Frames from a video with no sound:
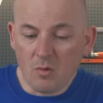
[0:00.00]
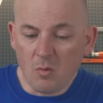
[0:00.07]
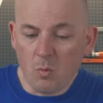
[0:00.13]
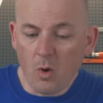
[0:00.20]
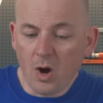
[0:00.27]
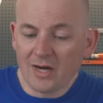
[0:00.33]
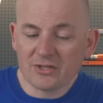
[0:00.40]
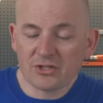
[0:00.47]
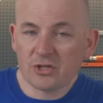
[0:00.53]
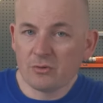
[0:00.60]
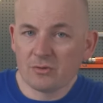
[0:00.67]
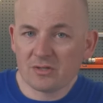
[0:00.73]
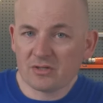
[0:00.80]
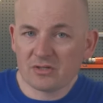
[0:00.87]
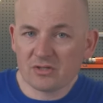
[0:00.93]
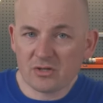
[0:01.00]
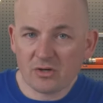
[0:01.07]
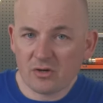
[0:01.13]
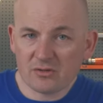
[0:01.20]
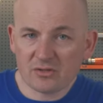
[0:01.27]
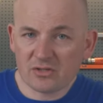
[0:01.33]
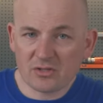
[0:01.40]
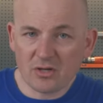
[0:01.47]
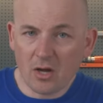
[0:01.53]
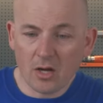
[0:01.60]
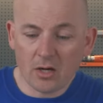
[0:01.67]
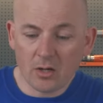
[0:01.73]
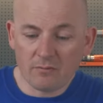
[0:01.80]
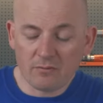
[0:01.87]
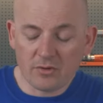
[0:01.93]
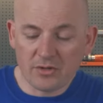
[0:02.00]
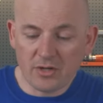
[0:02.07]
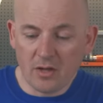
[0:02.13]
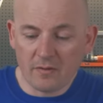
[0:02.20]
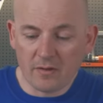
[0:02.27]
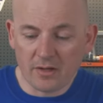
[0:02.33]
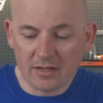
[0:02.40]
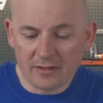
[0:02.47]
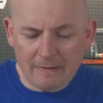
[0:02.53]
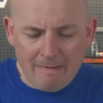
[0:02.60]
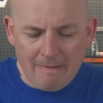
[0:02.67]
why choose a certain style over another? And